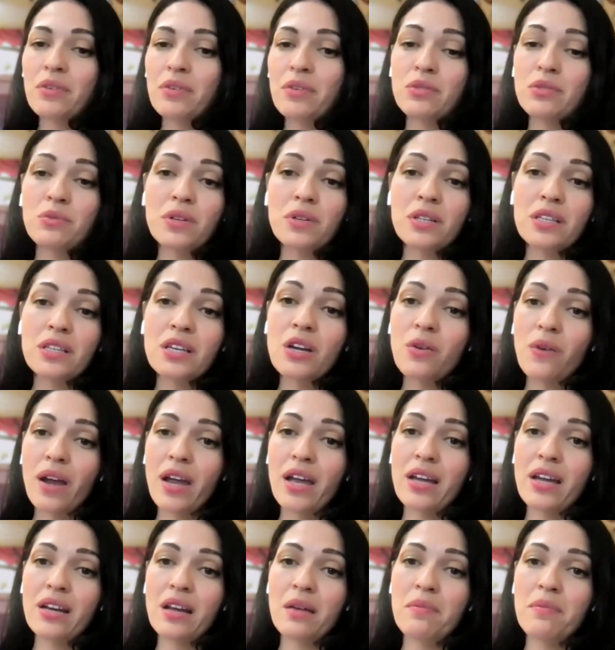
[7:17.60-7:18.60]
And what's really
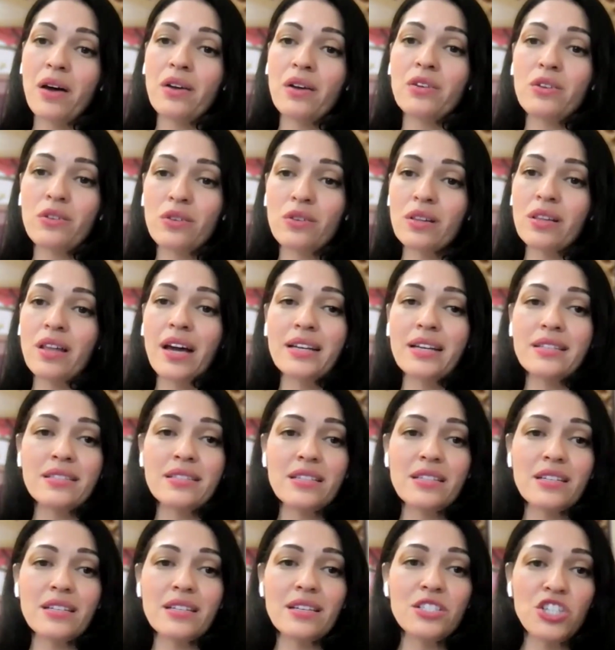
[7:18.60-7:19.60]
great about
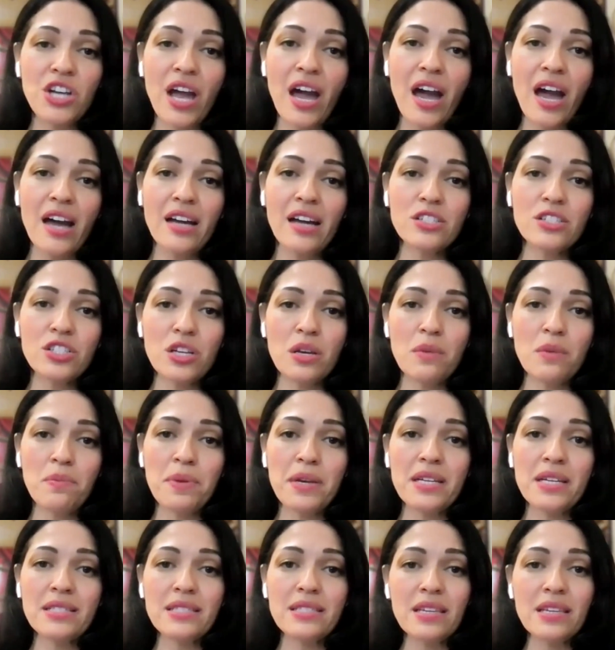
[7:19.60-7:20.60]
utilizing Chat
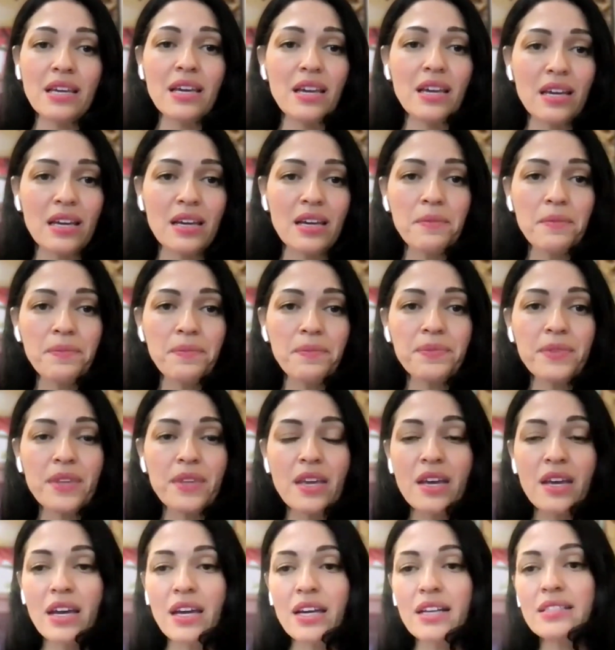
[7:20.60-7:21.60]
GPT
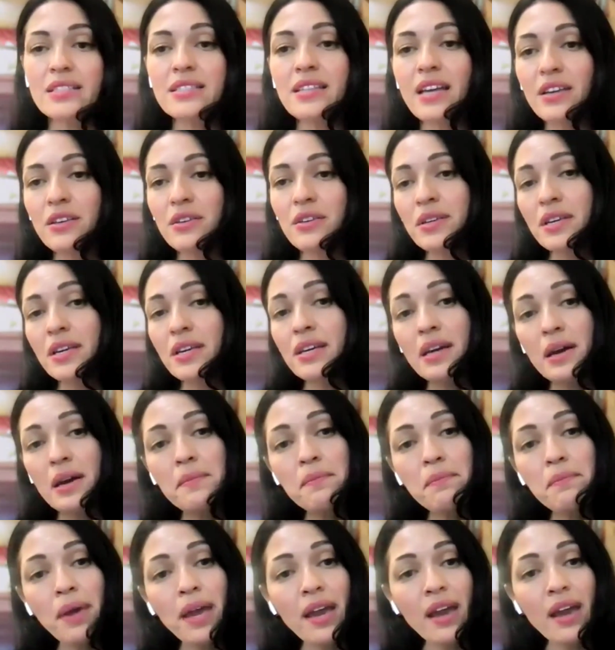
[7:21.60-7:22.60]
is that you can
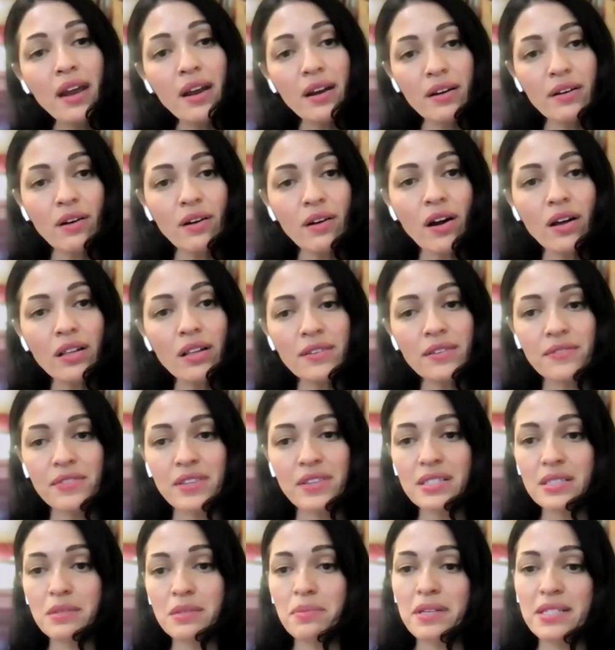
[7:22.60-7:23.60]
compare all
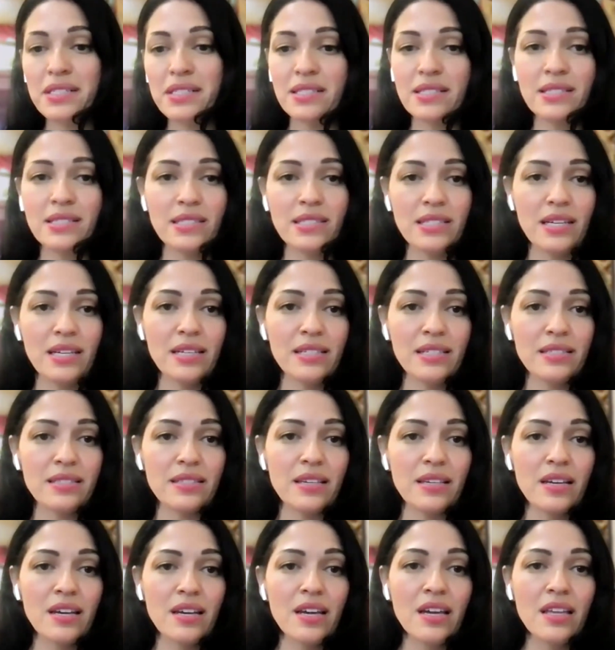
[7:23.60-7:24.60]
of these businesses.
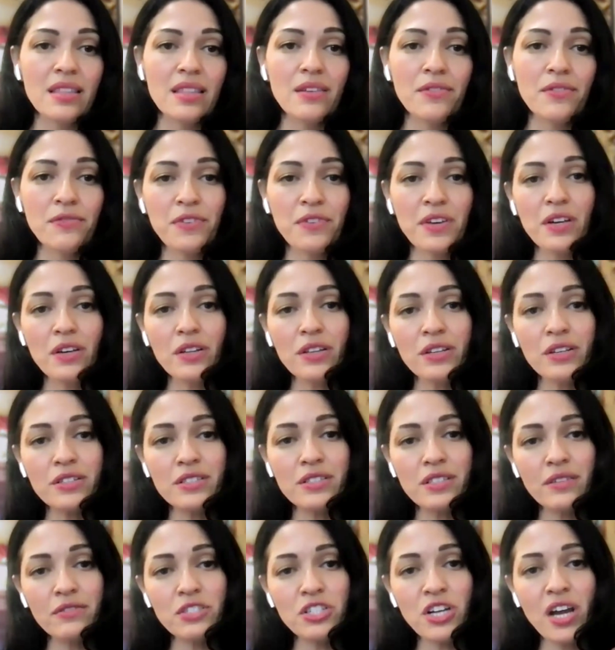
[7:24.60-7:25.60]
The
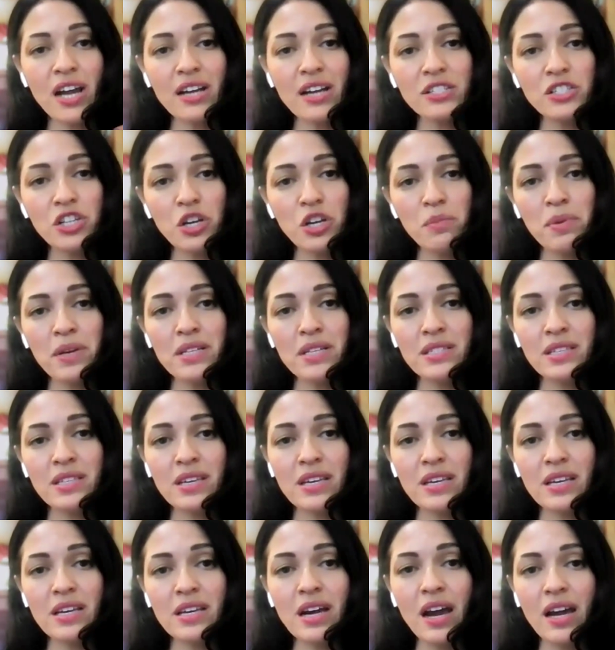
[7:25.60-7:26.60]
feelers of Chat
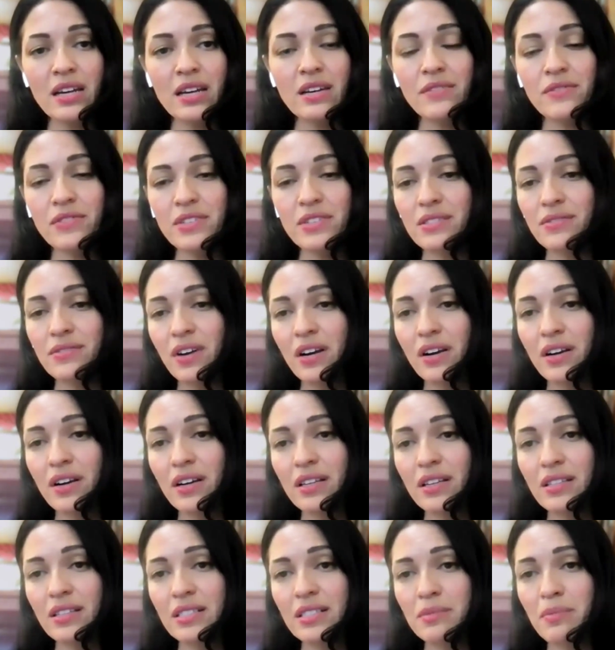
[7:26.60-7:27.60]
GPT kind of is
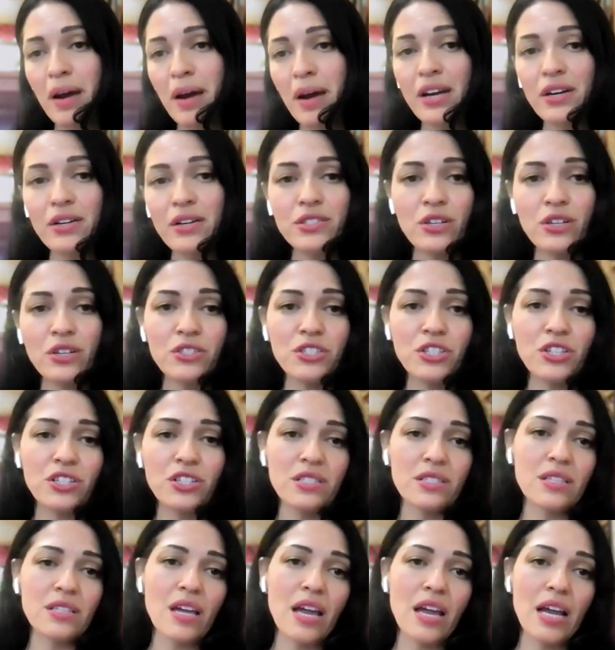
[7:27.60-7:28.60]
the spiders are
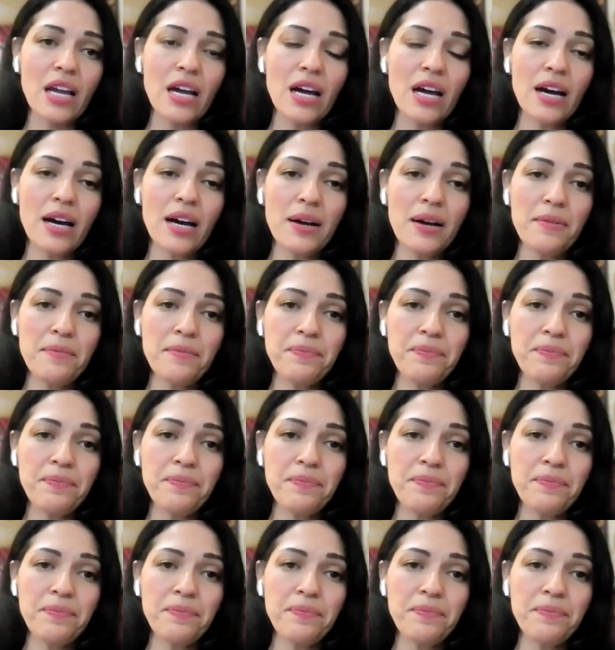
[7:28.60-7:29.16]
just like